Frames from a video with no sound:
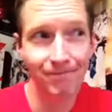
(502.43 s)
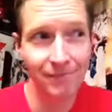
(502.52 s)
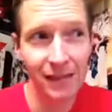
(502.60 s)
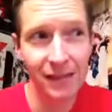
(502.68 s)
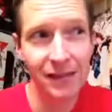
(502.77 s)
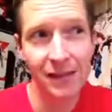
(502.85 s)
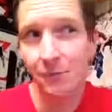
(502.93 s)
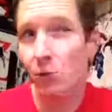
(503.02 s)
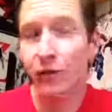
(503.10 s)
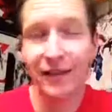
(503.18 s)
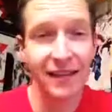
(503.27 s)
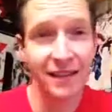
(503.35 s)
This is a
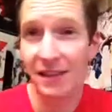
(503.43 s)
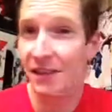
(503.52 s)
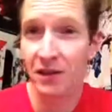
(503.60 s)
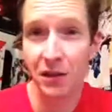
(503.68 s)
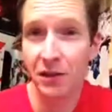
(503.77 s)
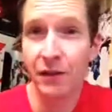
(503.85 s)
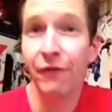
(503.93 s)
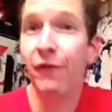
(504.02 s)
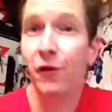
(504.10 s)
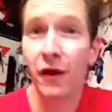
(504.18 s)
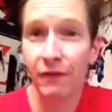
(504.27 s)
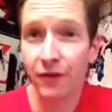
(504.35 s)
movie that's going to live
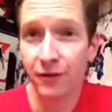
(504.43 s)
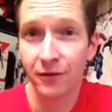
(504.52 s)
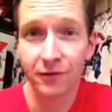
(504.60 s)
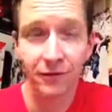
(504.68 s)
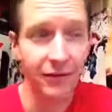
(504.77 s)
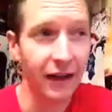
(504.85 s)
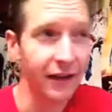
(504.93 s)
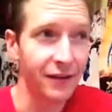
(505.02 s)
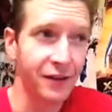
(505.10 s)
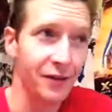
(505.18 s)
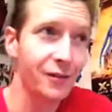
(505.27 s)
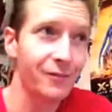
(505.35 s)
forever.
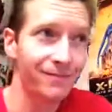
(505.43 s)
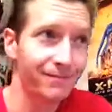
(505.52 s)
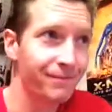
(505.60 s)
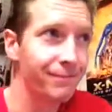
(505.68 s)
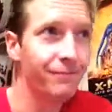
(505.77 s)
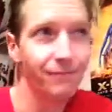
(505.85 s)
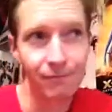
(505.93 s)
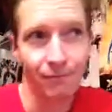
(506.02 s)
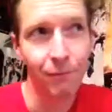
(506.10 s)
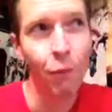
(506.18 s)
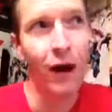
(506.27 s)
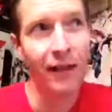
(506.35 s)
It's
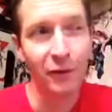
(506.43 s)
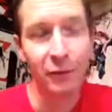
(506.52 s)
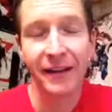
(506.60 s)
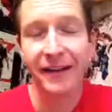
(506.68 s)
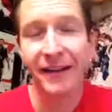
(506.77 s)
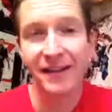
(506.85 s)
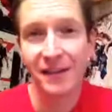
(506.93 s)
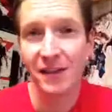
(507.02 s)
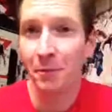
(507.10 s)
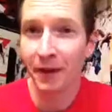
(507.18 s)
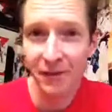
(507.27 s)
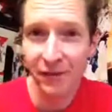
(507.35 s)
widely recognized as the
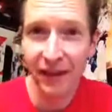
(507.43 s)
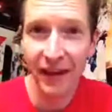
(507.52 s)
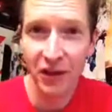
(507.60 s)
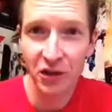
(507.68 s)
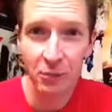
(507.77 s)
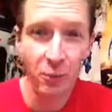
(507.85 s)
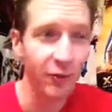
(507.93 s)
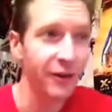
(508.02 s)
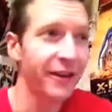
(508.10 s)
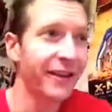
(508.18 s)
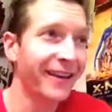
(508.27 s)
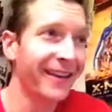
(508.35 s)
best vacation
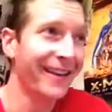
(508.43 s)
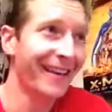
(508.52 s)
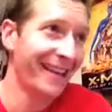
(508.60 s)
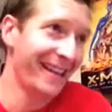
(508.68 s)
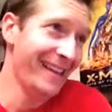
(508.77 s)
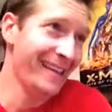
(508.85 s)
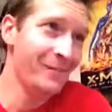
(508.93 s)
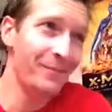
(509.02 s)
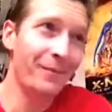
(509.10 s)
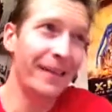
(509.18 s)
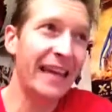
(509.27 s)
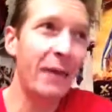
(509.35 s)
movie.
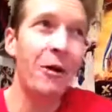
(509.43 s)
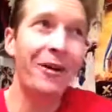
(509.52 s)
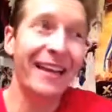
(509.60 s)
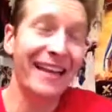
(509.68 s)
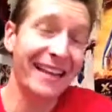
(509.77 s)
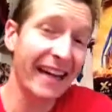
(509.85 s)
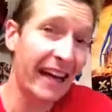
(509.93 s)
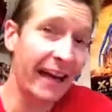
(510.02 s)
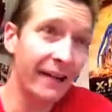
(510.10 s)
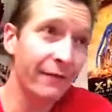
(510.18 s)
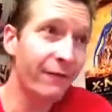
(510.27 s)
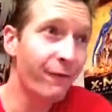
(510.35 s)
It came out in
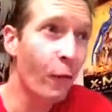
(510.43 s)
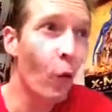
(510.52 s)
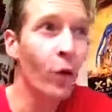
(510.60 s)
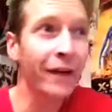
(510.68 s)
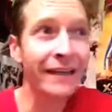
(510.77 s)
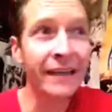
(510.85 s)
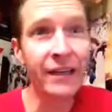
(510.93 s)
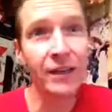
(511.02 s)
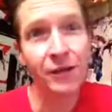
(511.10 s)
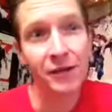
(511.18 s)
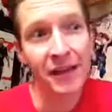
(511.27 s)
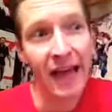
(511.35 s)
'89, 4
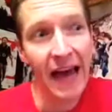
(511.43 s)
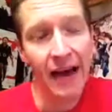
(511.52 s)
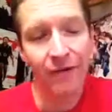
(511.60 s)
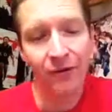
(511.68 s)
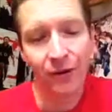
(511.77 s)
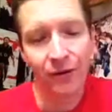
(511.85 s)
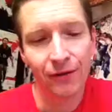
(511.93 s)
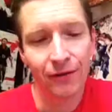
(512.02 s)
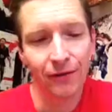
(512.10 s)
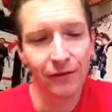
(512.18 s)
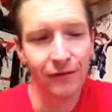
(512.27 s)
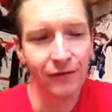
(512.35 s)
years after
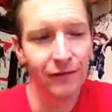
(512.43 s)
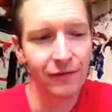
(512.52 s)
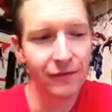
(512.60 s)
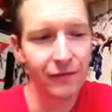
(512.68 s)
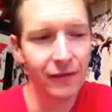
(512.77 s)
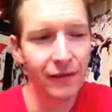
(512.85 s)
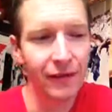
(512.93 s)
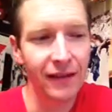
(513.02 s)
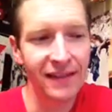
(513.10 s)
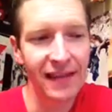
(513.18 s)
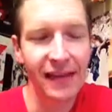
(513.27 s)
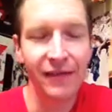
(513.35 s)
the
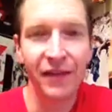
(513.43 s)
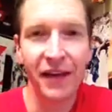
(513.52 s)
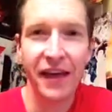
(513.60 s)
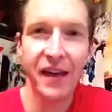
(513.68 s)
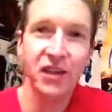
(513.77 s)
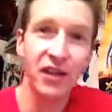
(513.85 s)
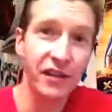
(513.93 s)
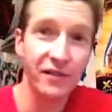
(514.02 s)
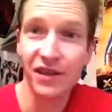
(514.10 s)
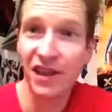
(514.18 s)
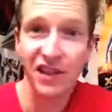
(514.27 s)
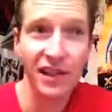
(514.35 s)
second Vacation and
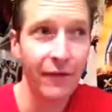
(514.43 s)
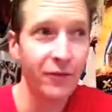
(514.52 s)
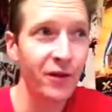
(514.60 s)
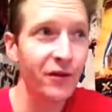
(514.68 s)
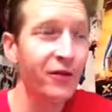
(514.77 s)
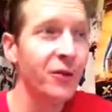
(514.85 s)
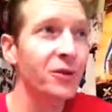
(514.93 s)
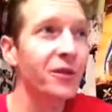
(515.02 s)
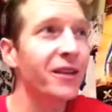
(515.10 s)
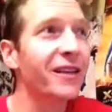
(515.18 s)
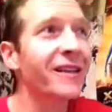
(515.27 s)
6 after the first.